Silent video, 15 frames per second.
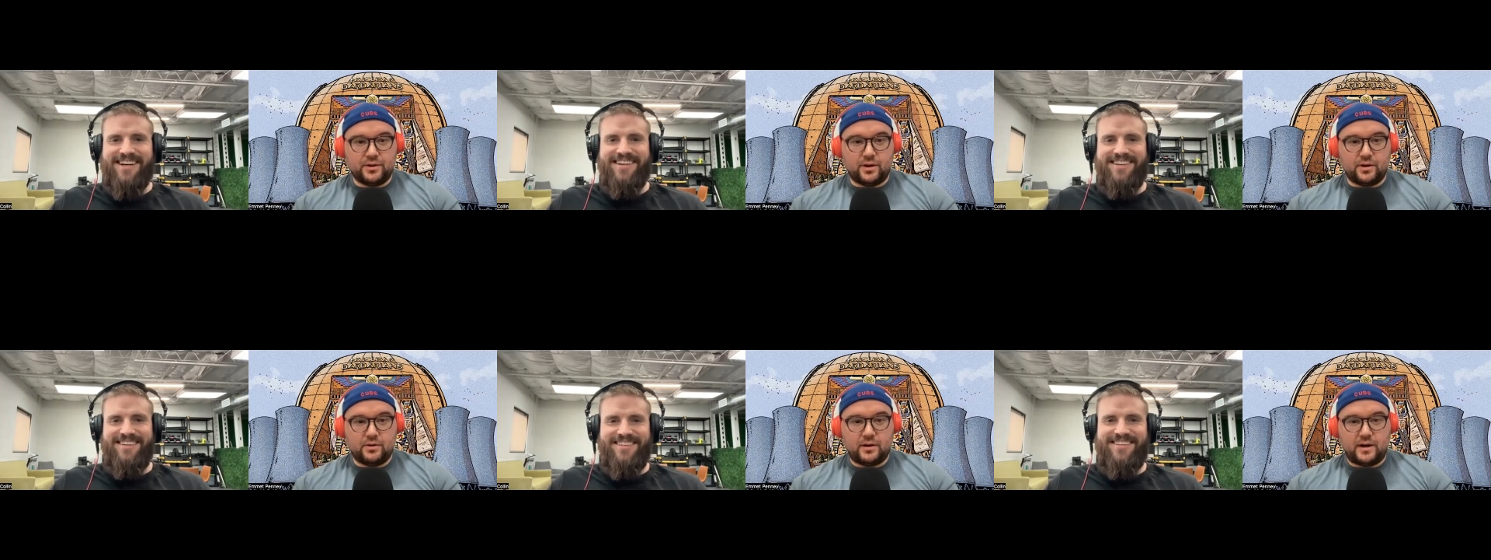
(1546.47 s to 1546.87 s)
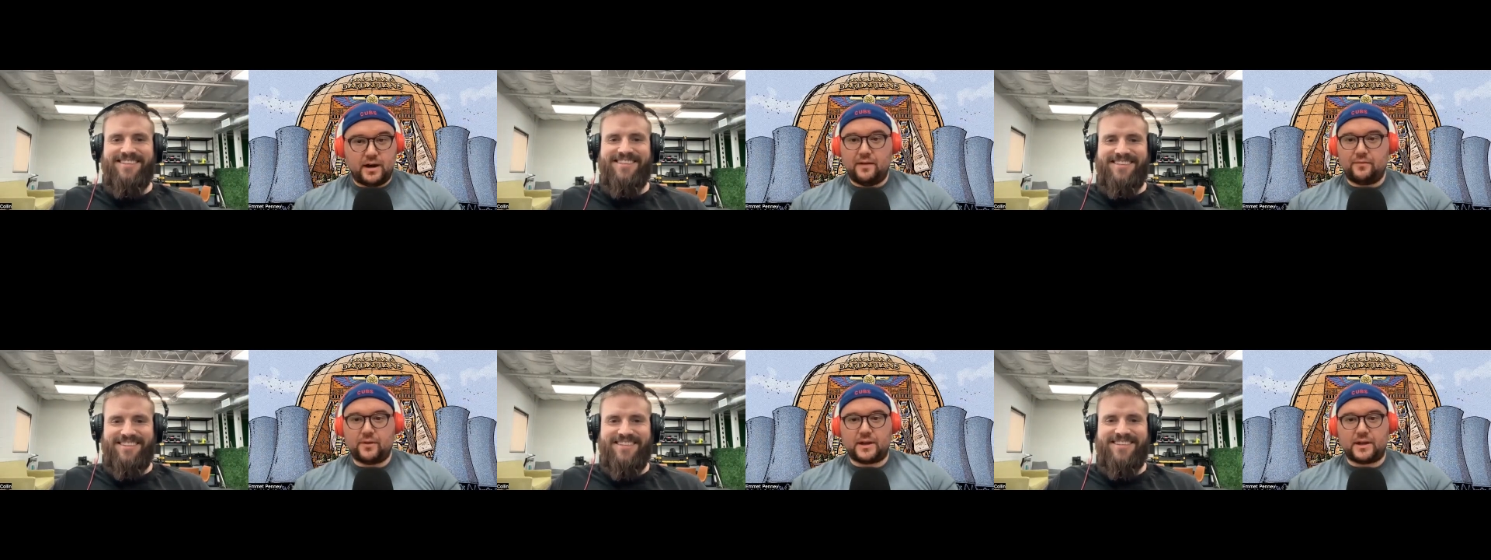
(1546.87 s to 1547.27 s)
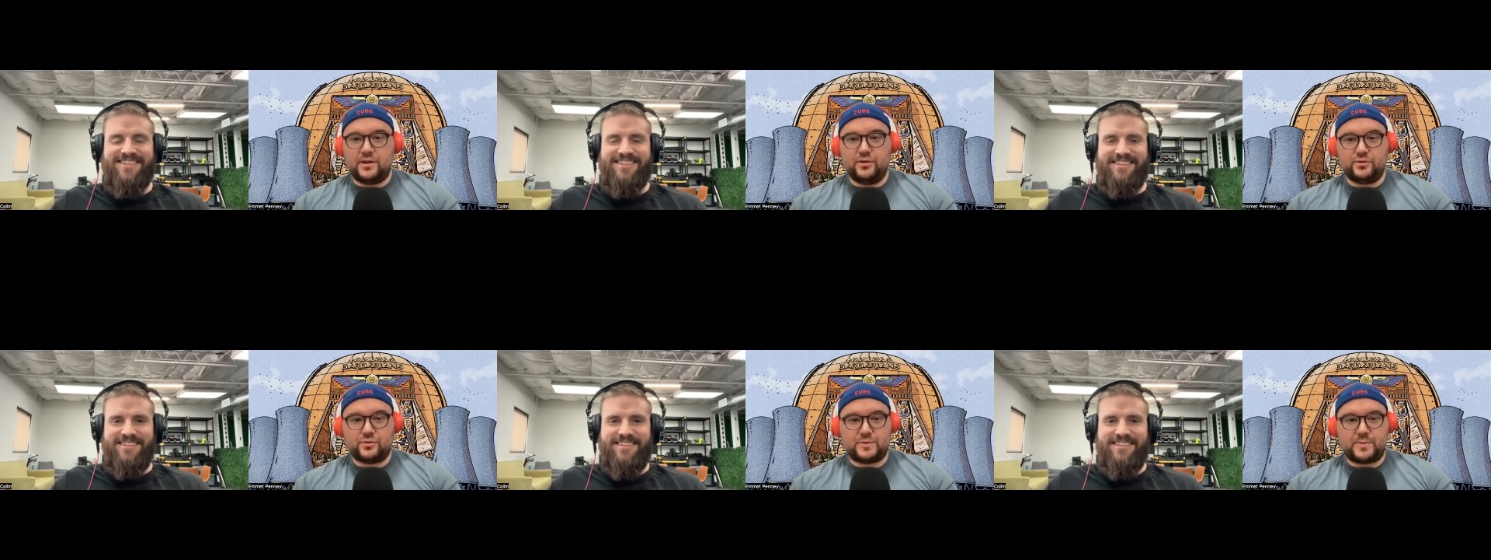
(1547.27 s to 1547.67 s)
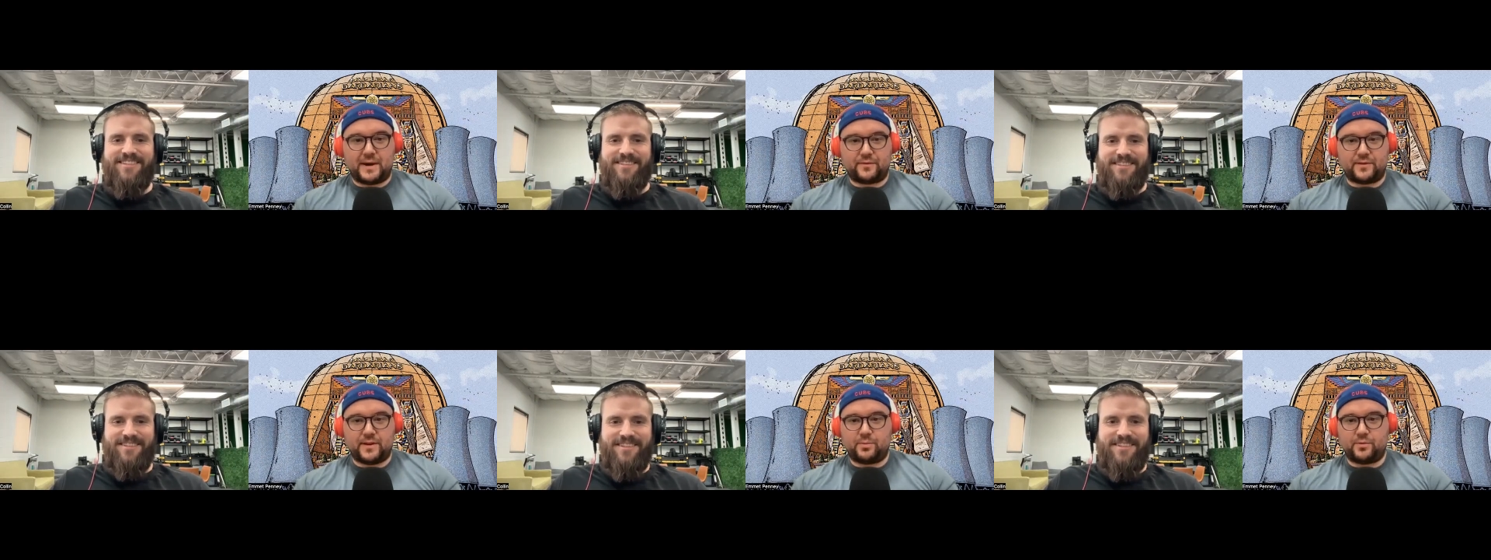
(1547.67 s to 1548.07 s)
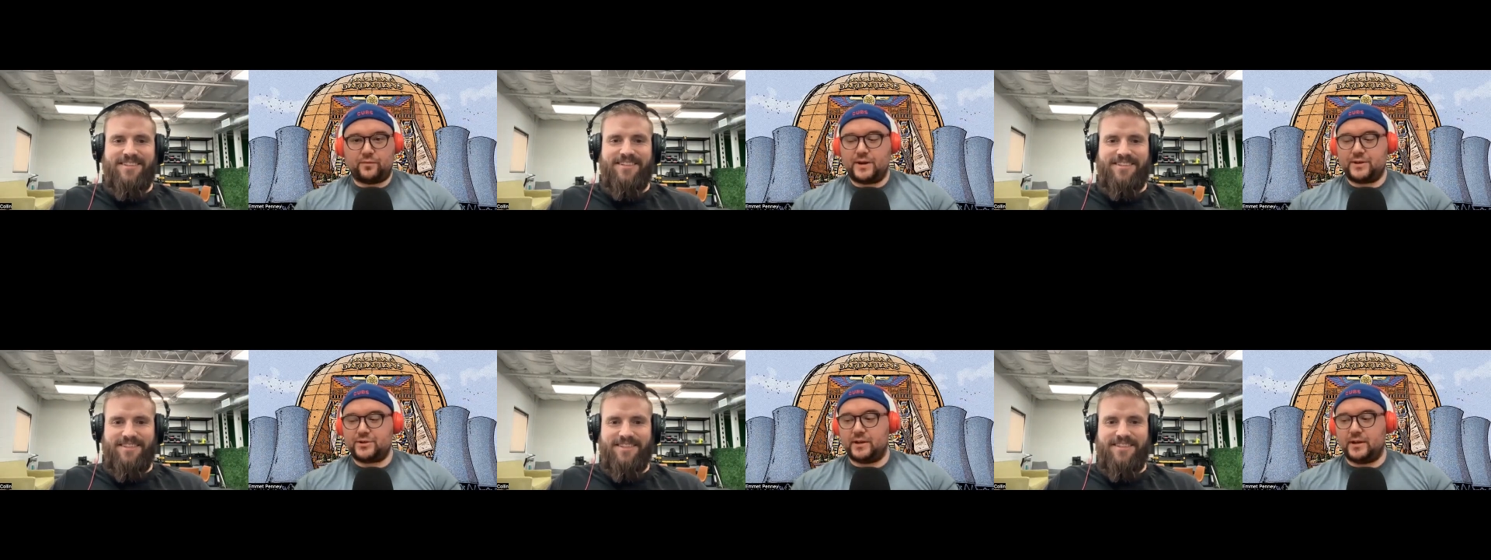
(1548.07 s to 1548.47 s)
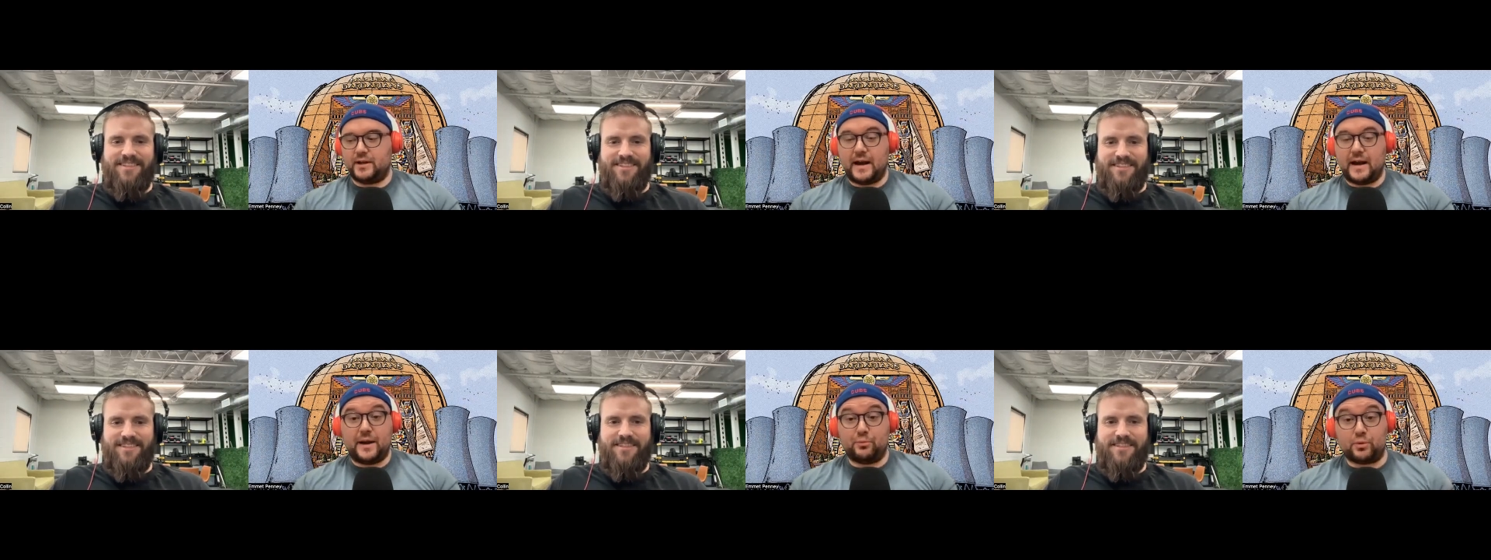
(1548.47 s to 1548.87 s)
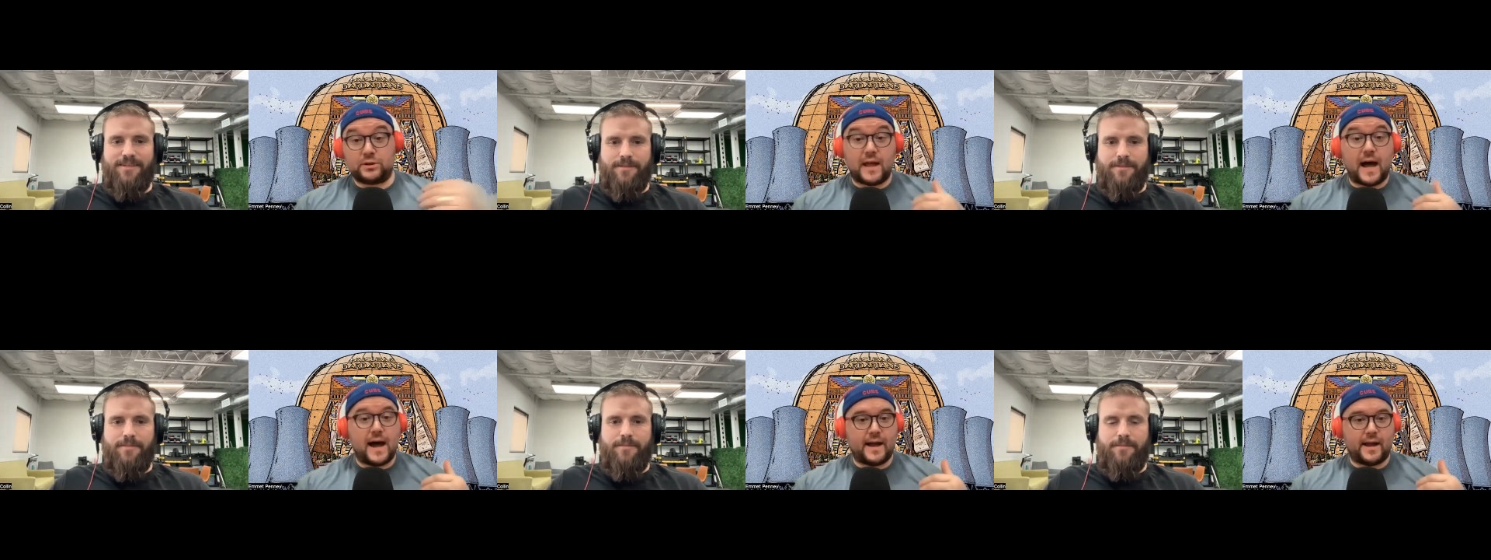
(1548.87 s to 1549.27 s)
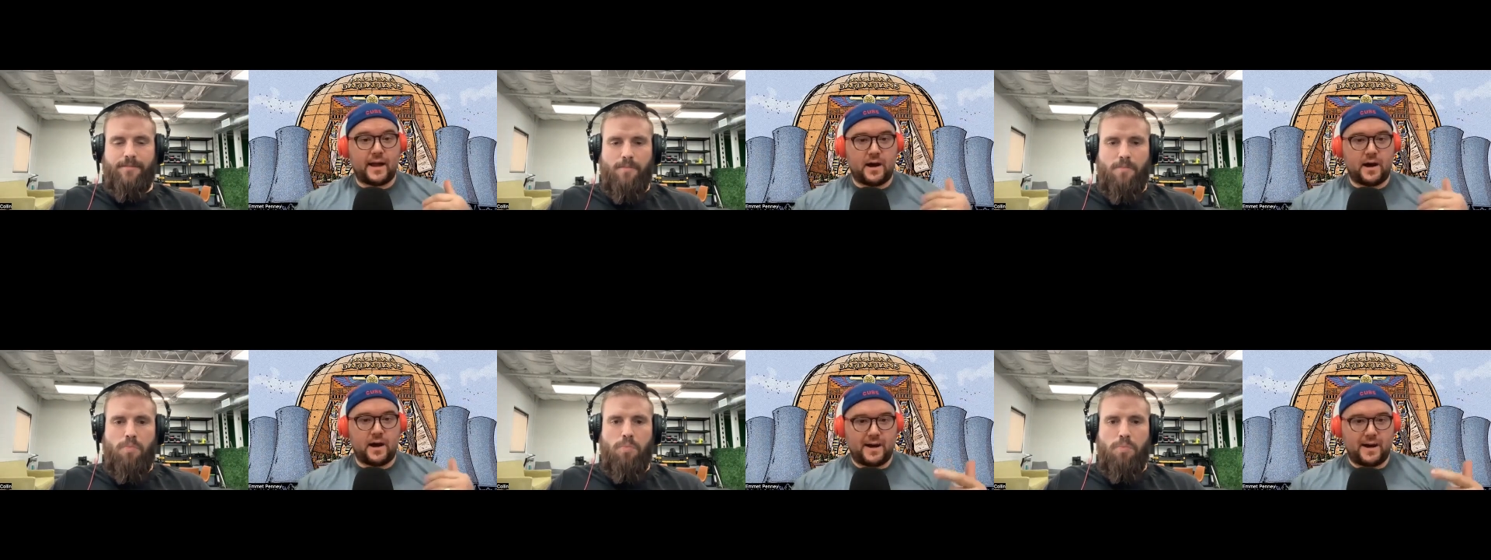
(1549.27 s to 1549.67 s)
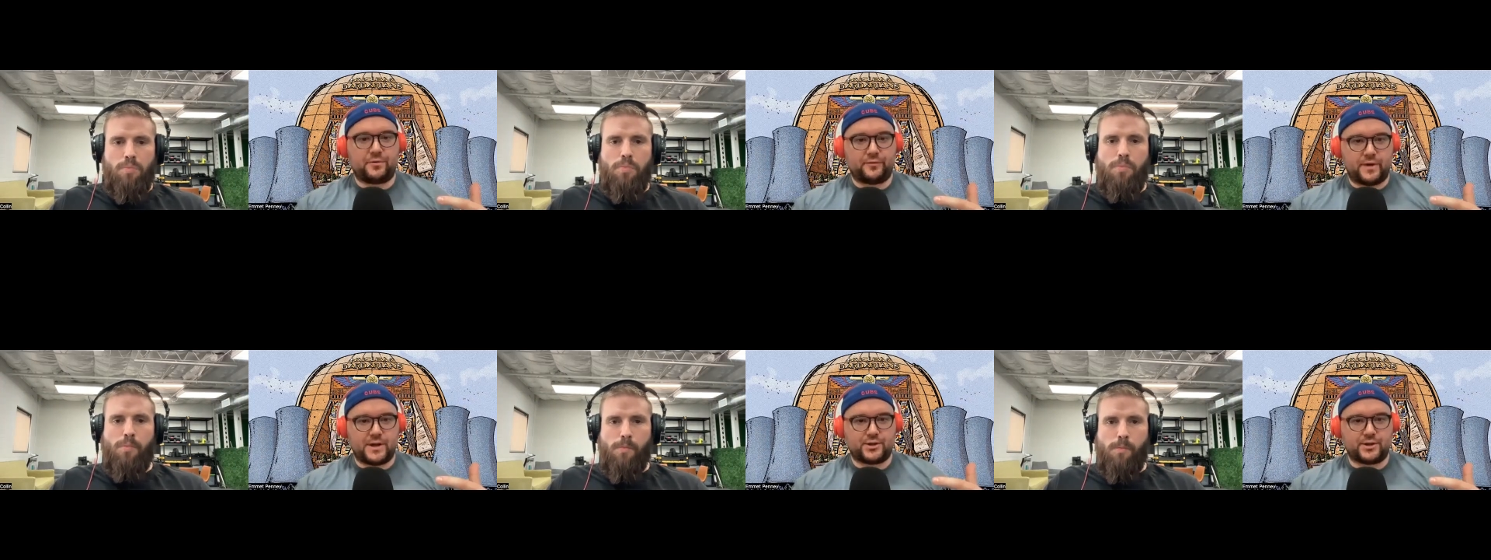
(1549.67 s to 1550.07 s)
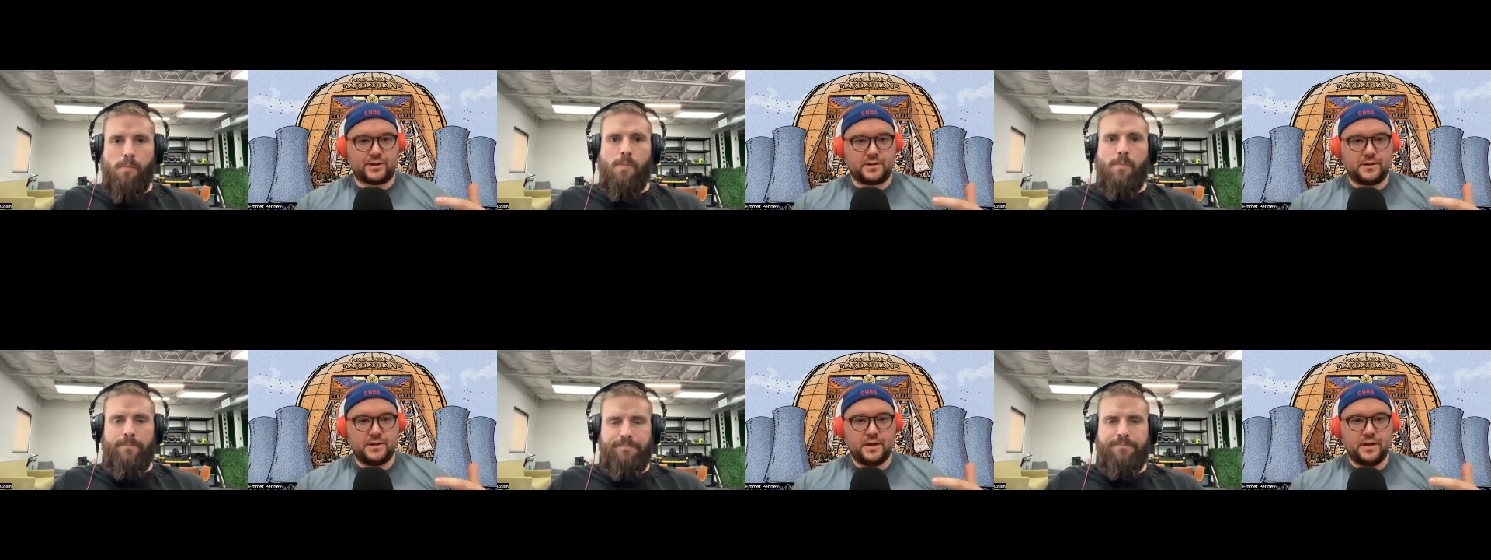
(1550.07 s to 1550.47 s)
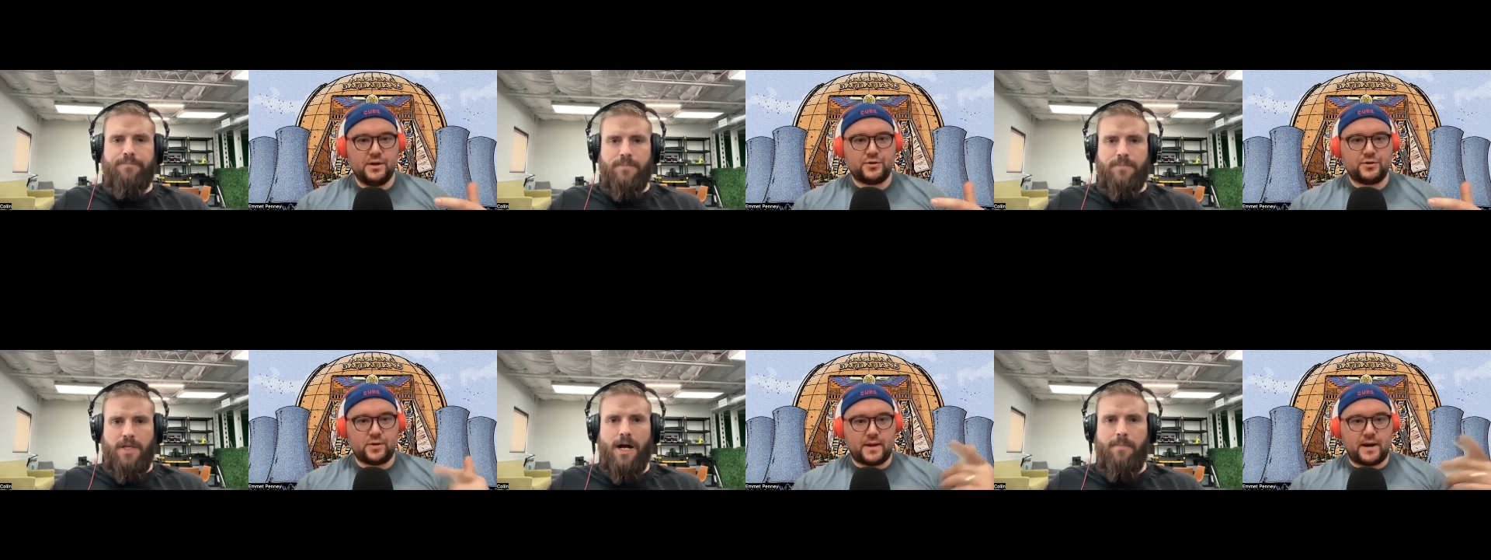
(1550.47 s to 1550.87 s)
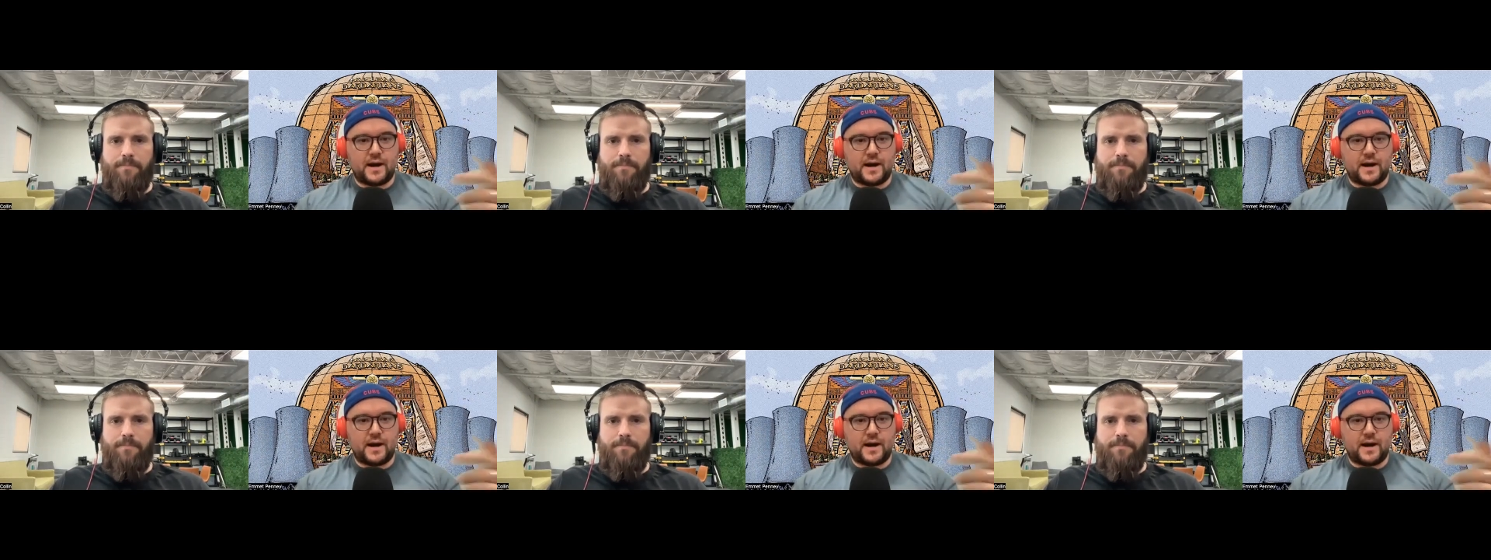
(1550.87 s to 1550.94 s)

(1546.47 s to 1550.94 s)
Speaker 1: You know, I have like huge respect for that profession and I rely on that profession so yeah.